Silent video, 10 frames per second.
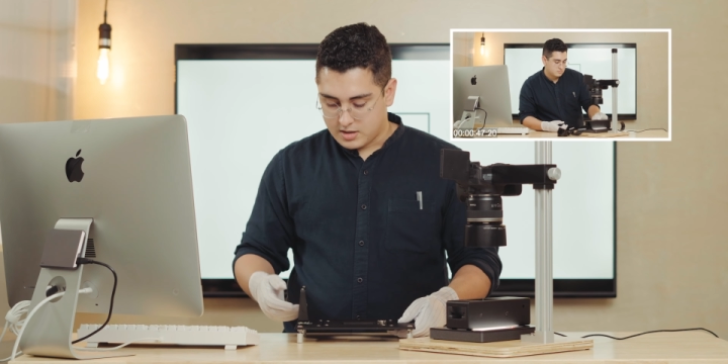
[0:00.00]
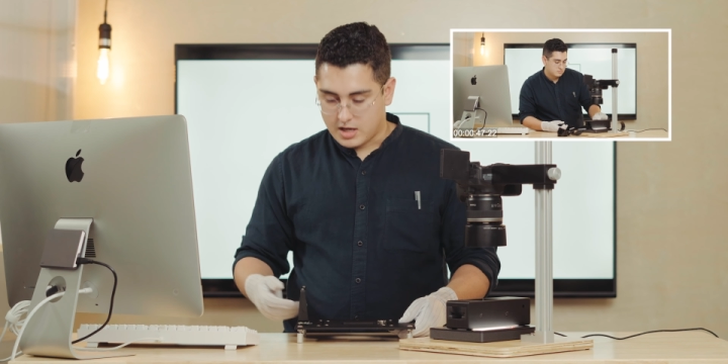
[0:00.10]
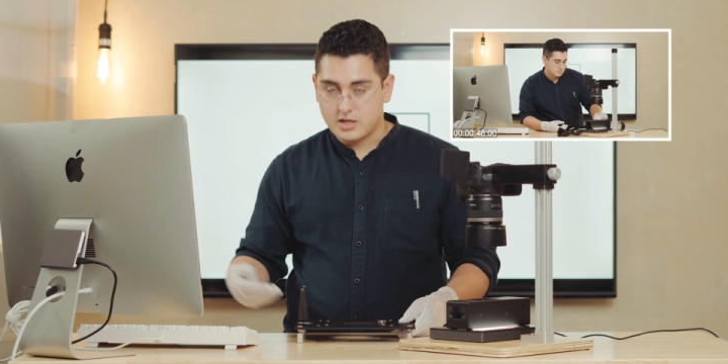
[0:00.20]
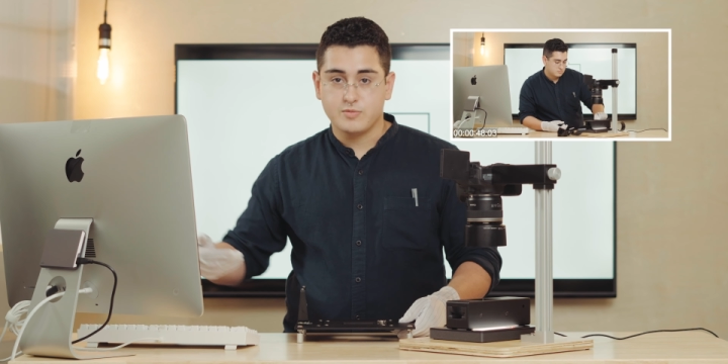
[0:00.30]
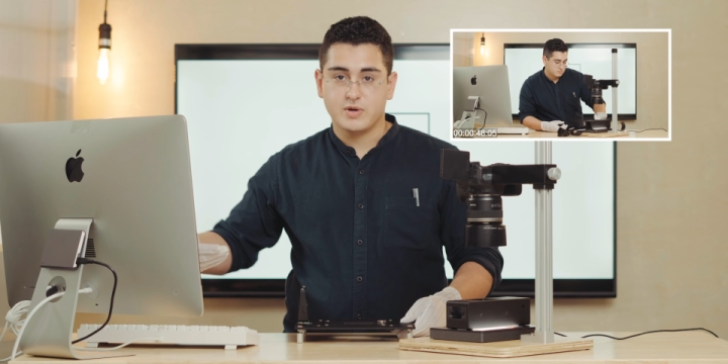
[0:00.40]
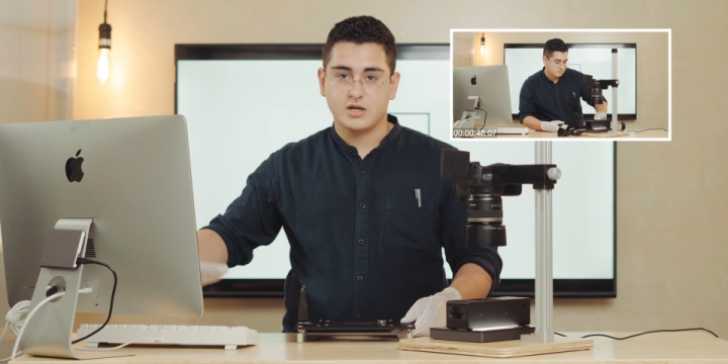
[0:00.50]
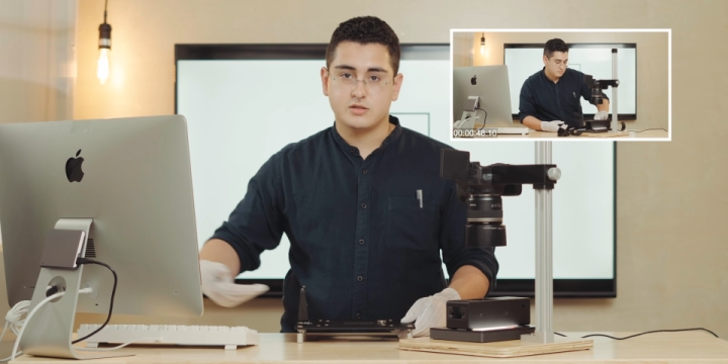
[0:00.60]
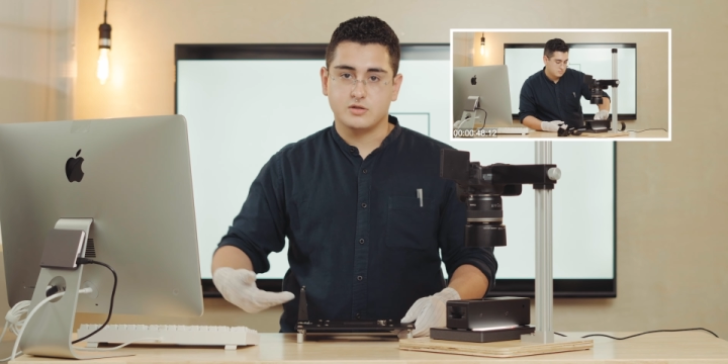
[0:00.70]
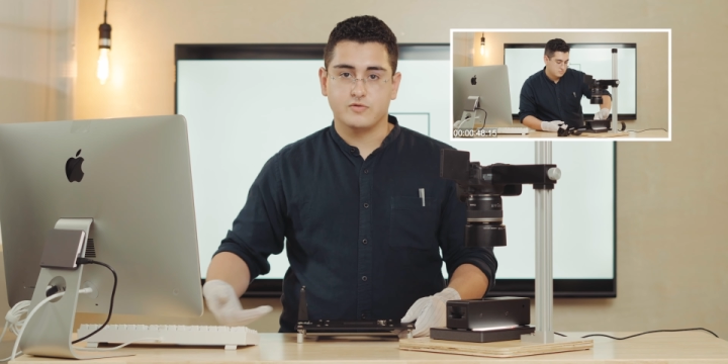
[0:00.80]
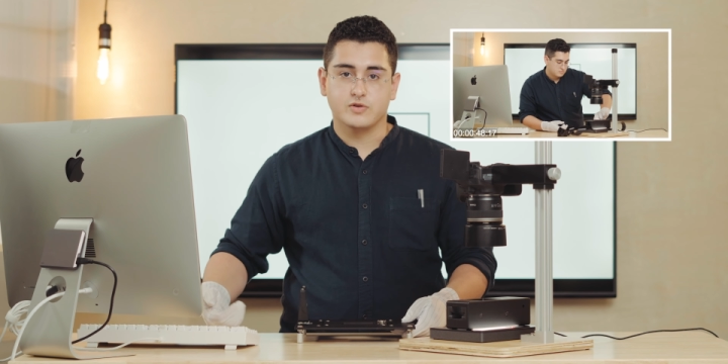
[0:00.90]
and you
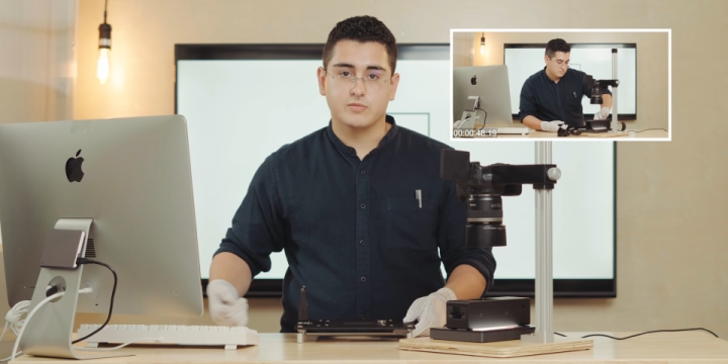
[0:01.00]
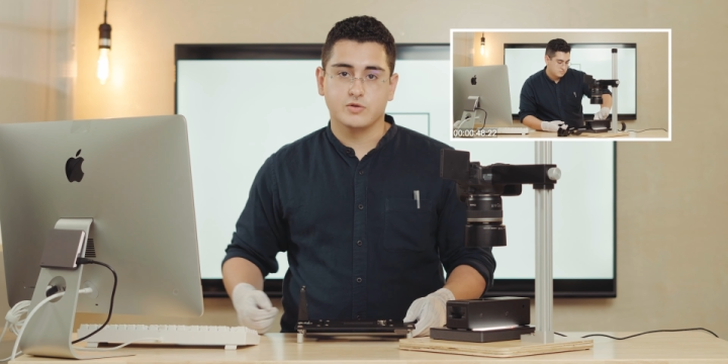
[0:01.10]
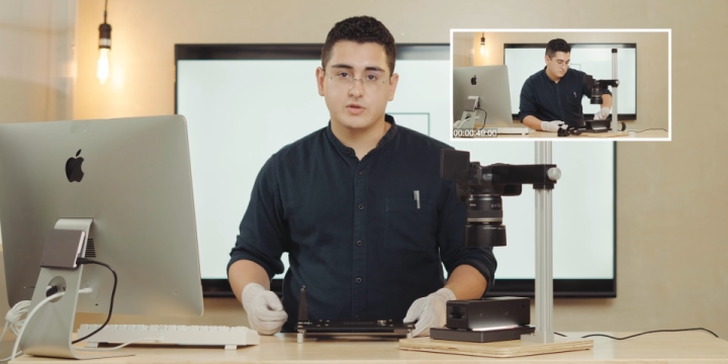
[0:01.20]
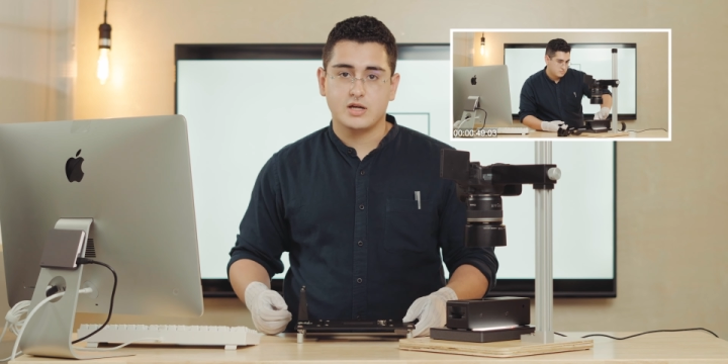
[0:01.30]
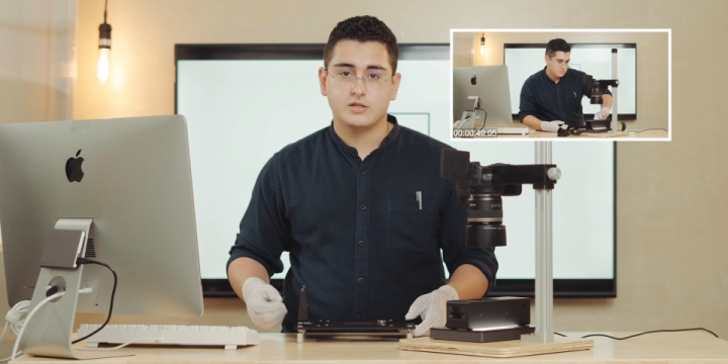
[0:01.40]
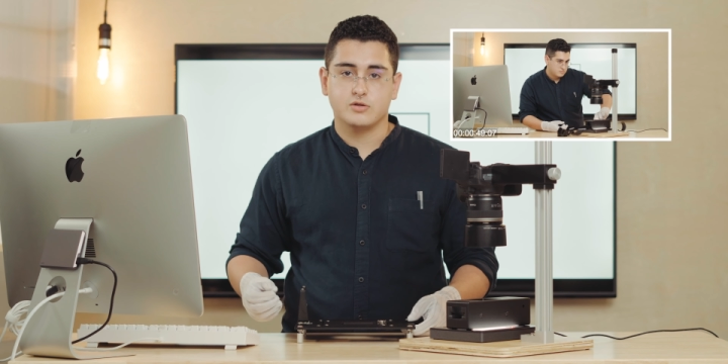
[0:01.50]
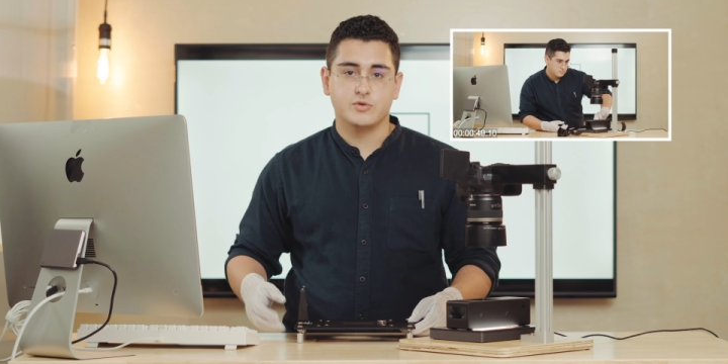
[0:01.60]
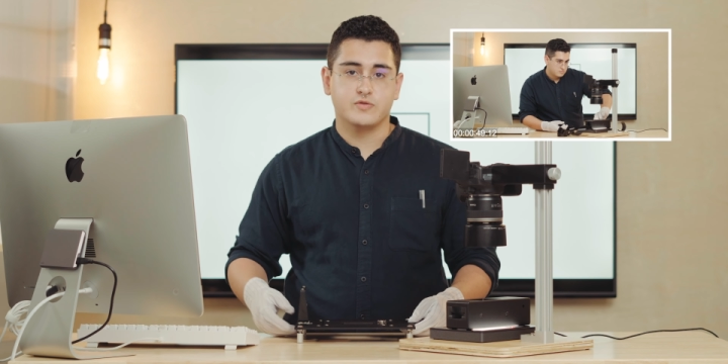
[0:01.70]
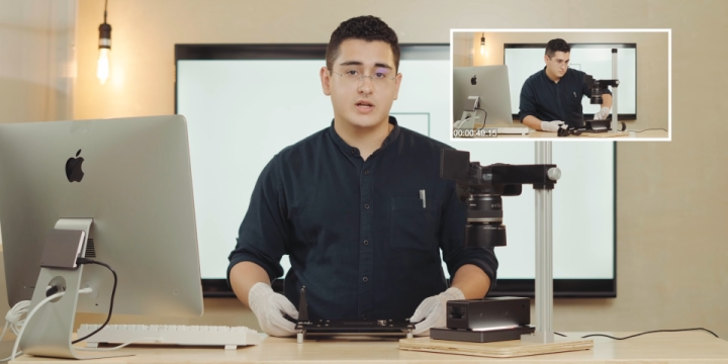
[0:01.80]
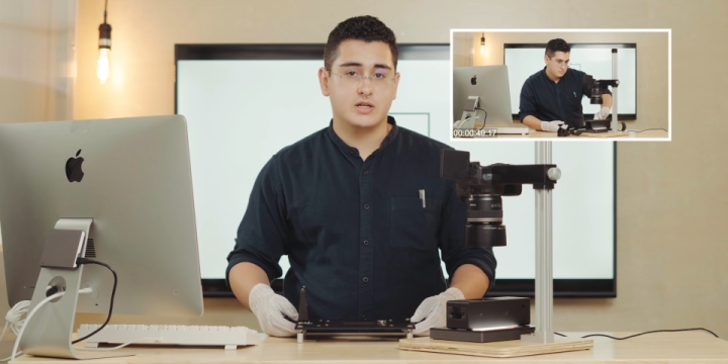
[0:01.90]
pass your film through that to
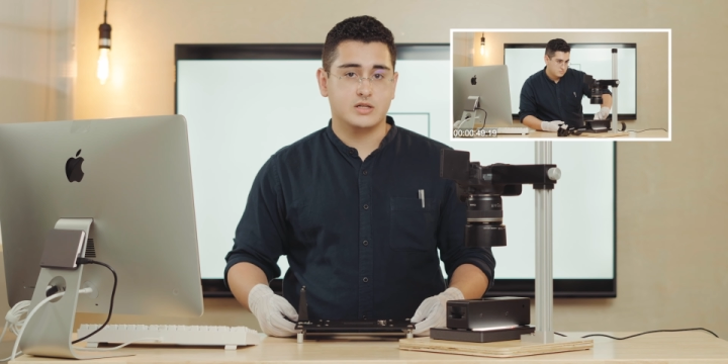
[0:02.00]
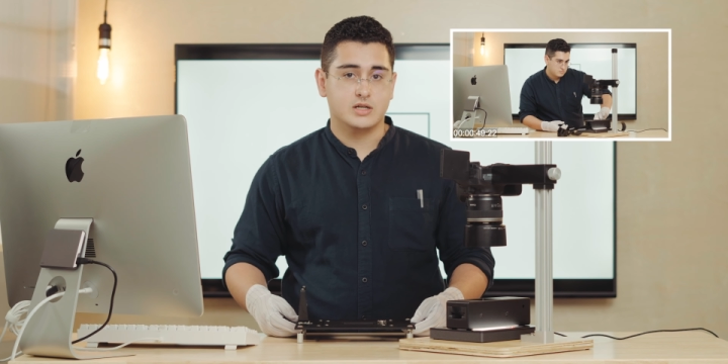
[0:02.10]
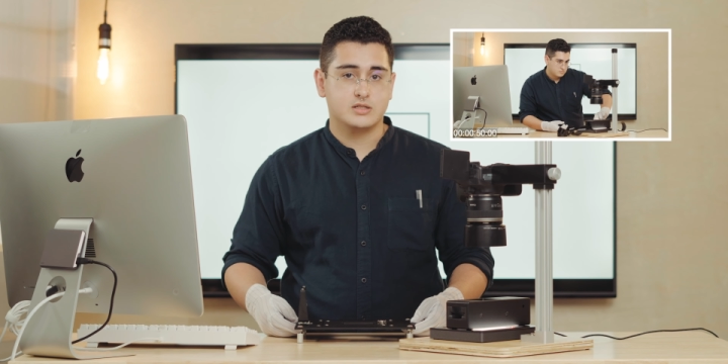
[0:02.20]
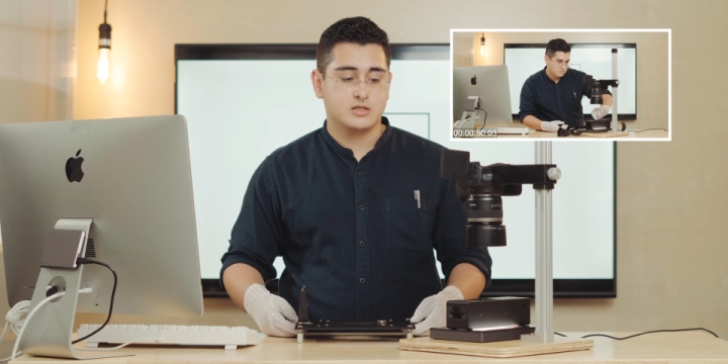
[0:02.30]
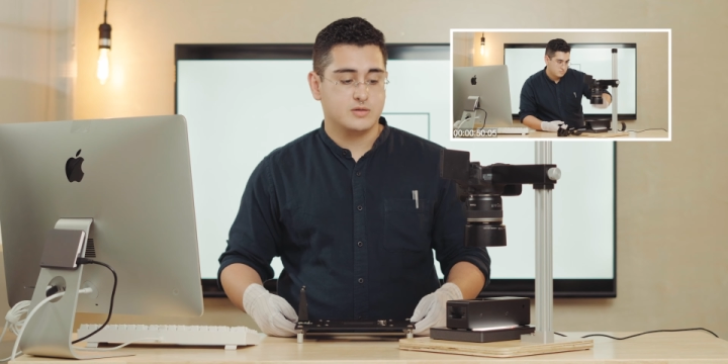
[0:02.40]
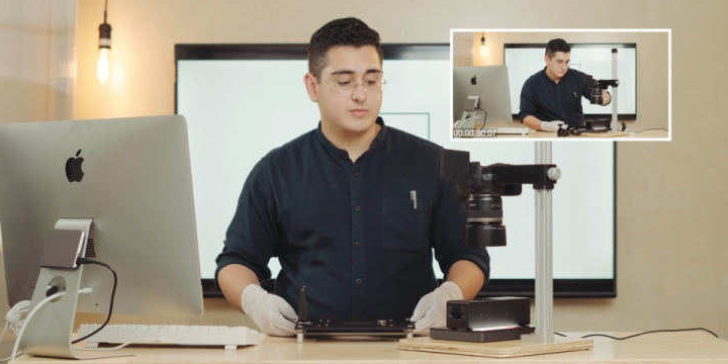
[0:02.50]
remove any dust